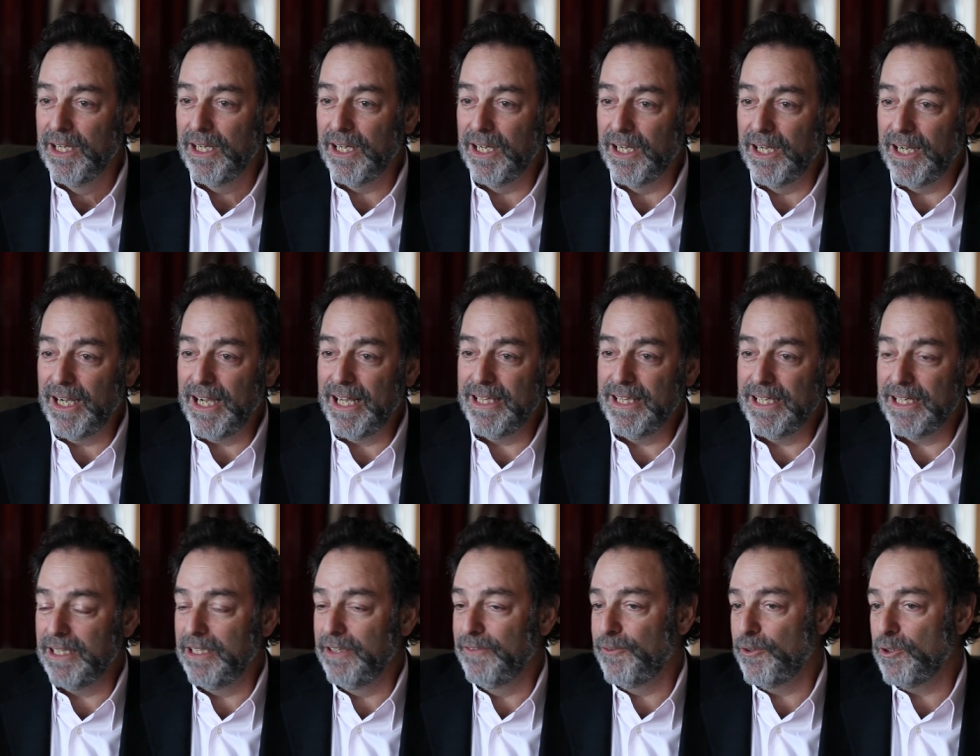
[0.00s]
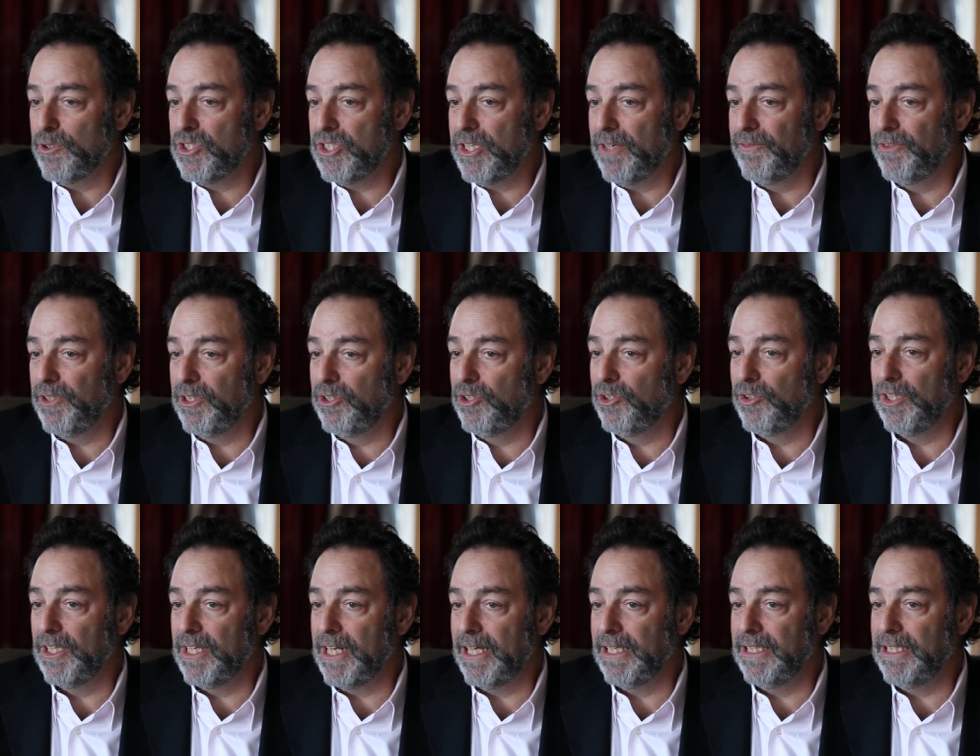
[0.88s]
I think in the first 72
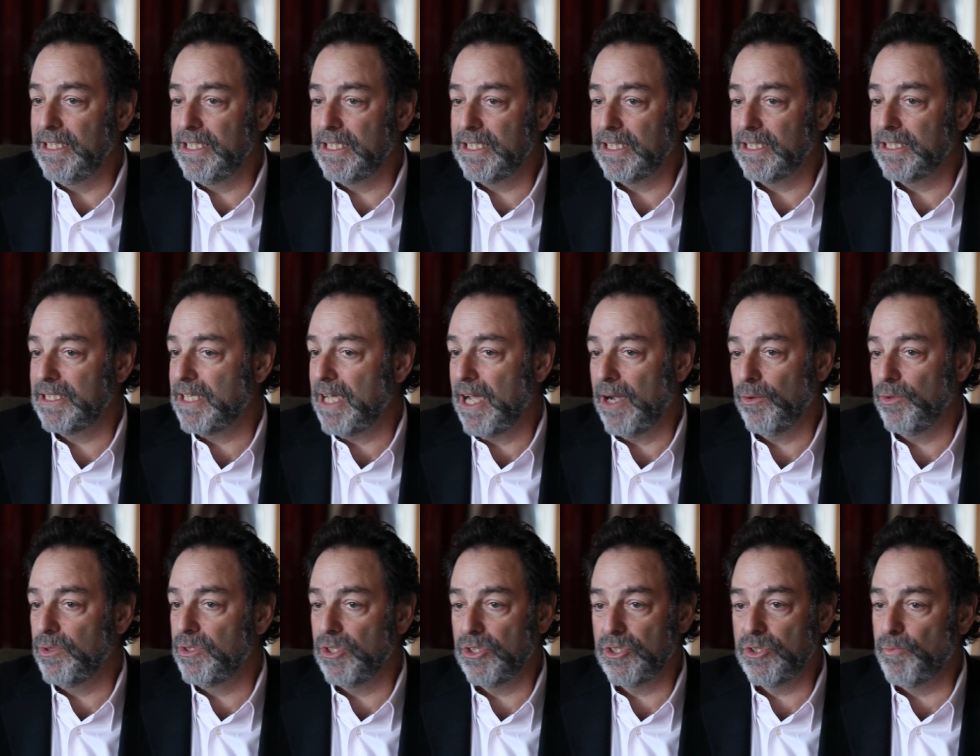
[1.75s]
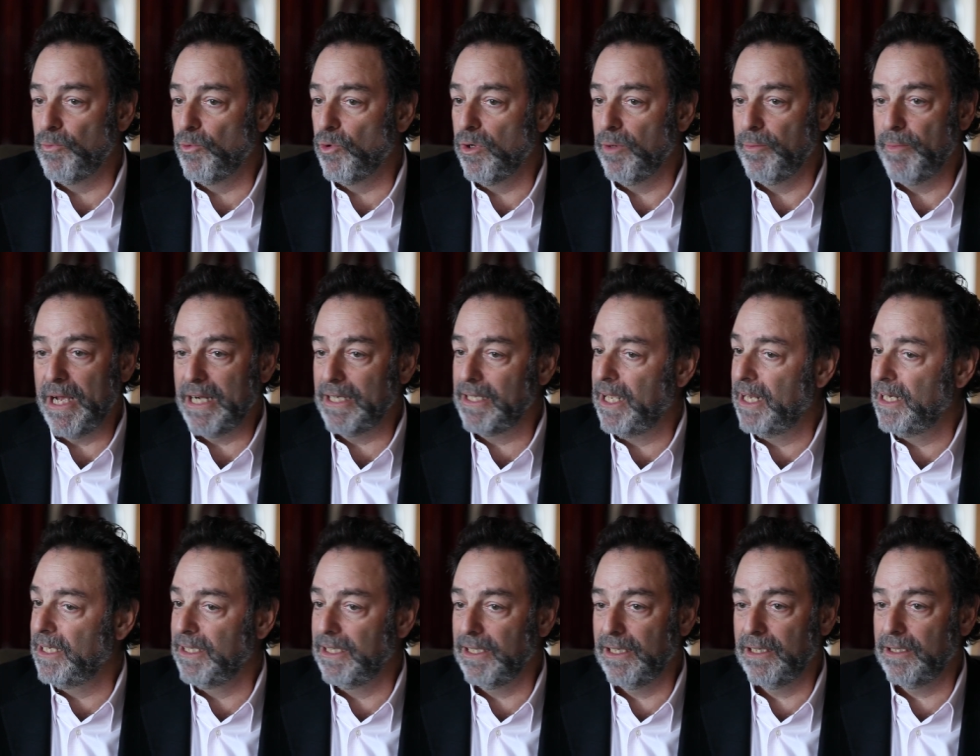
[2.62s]
to 96 hours, it's more about
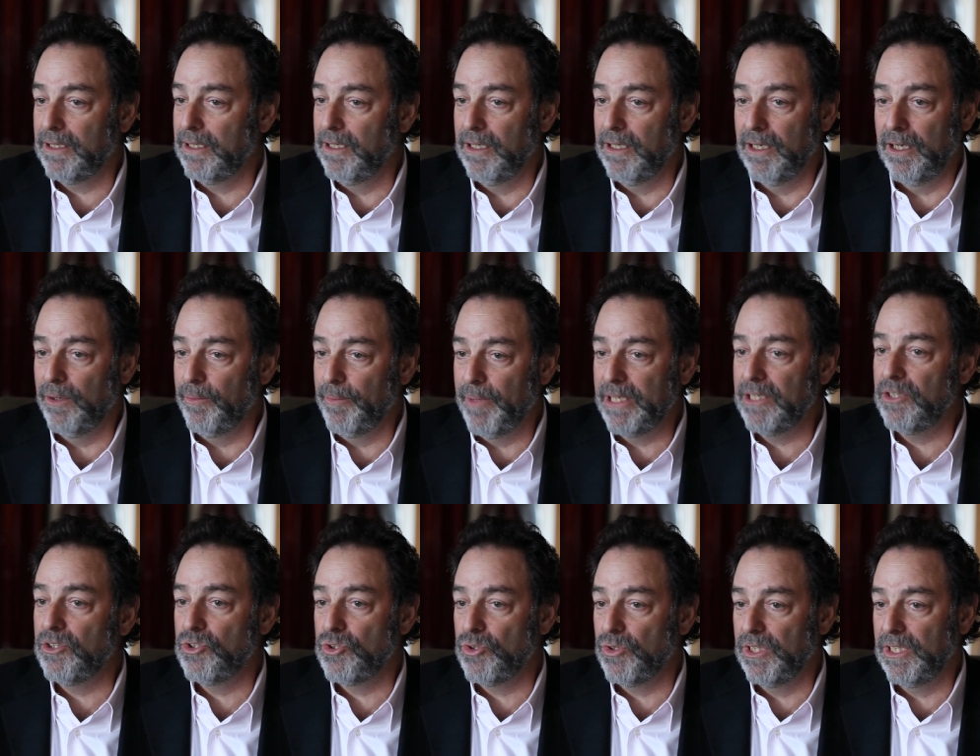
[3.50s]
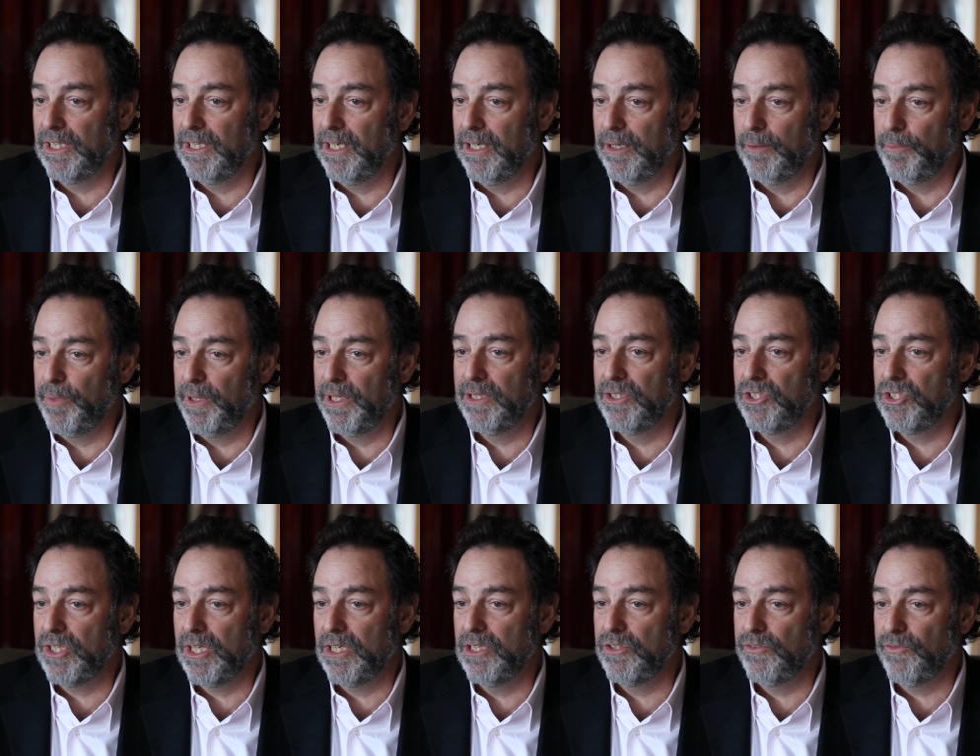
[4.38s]
getting, you know, making sure the campaign
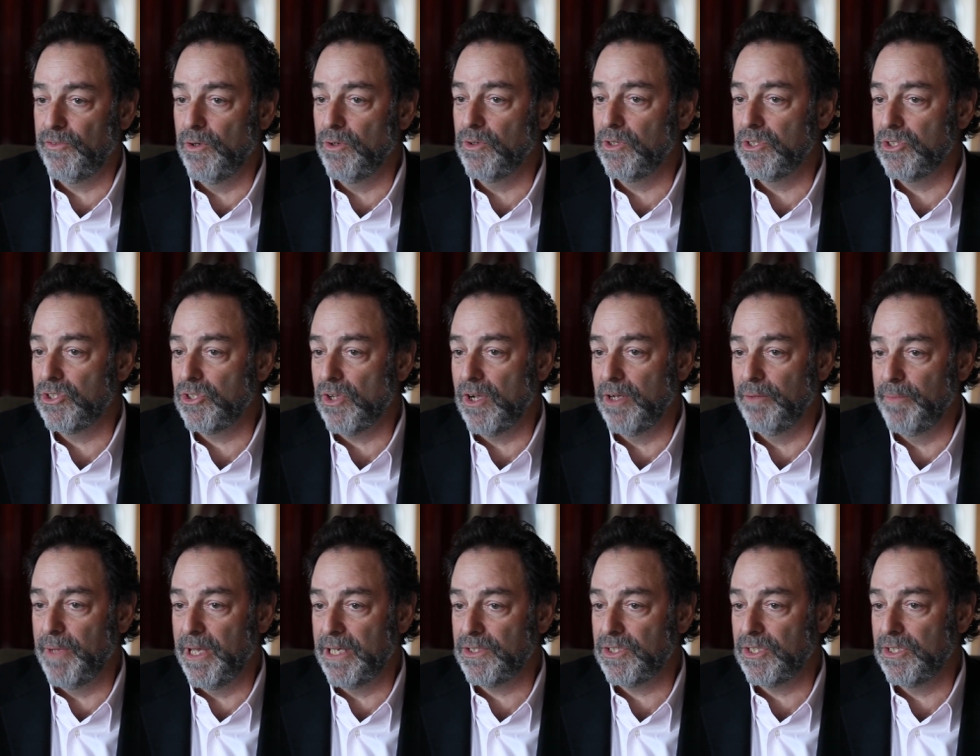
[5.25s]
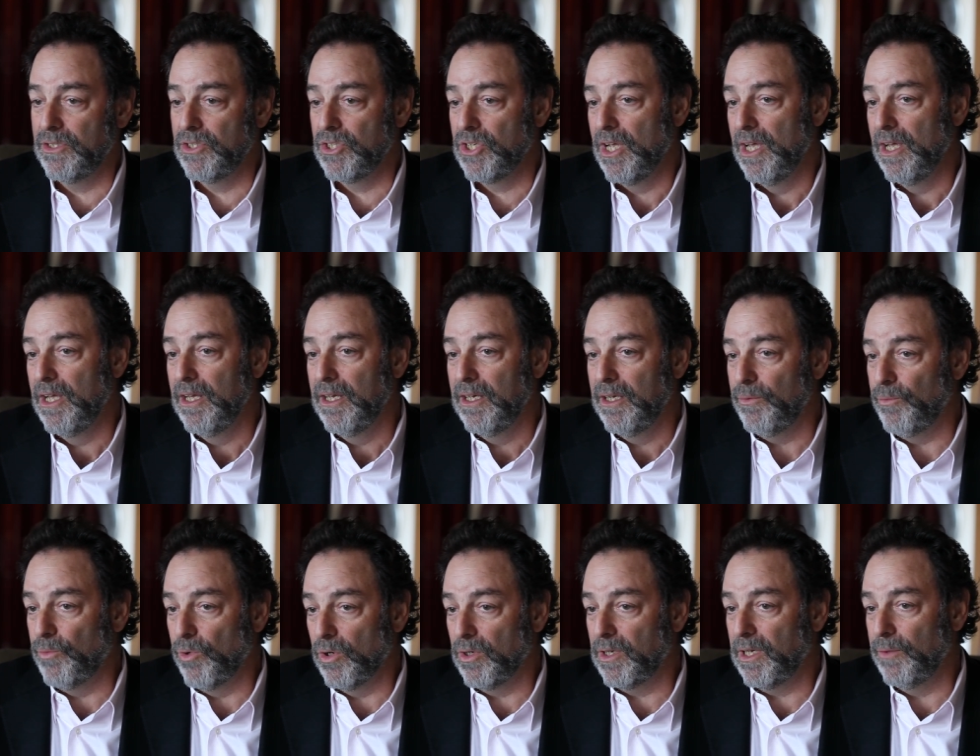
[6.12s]
stays focused on message.
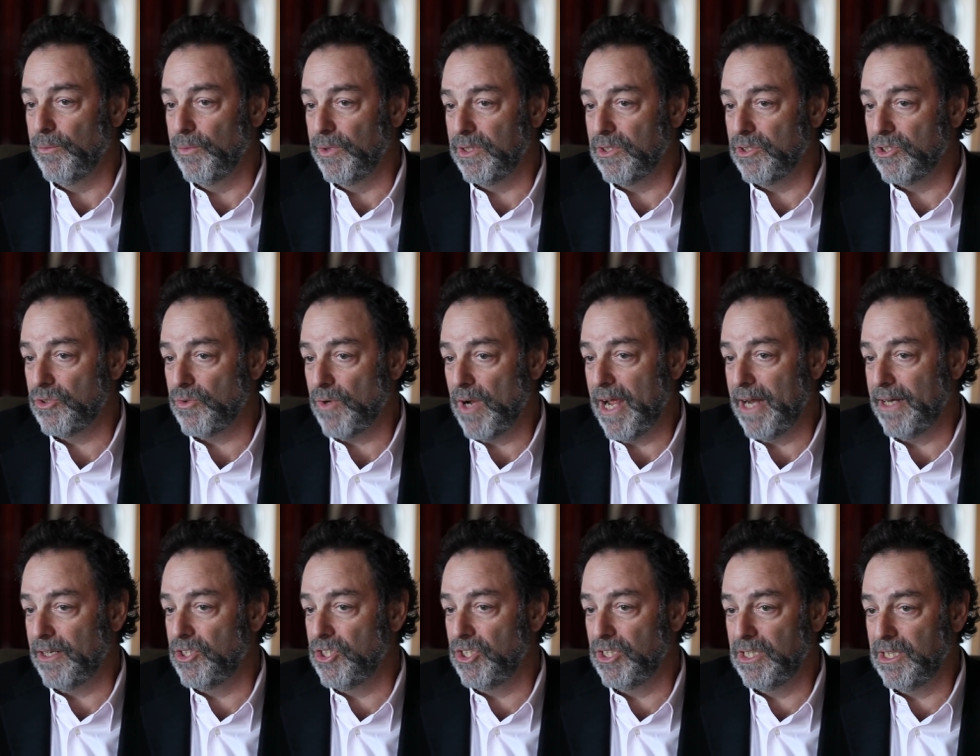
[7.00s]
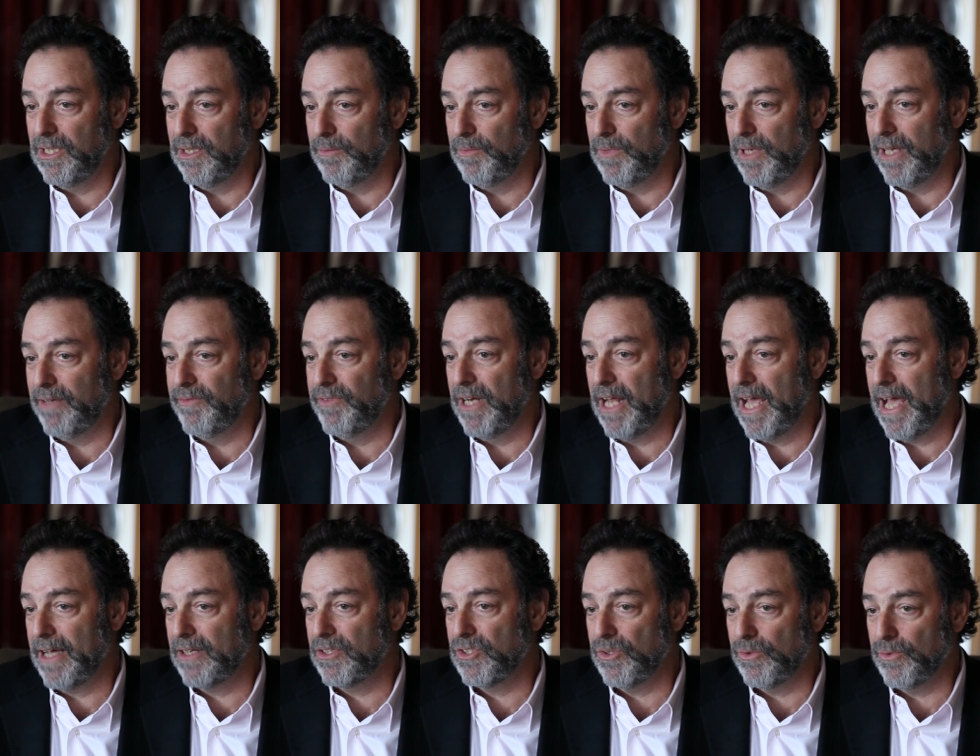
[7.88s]
I'm working with the strategy team, David
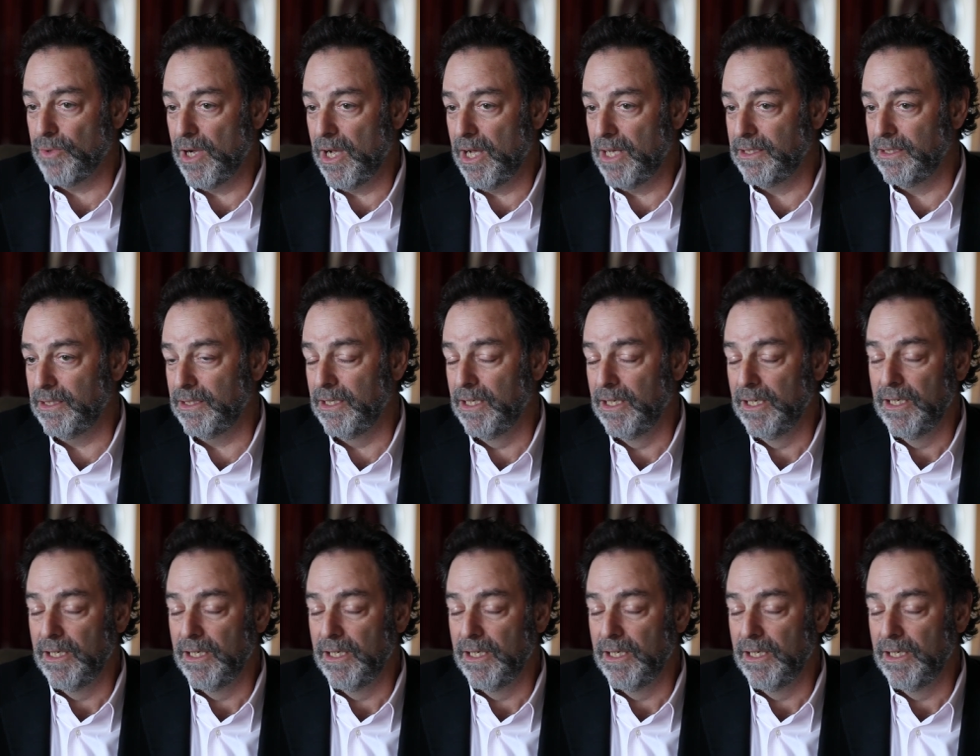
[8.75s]
Axelrod and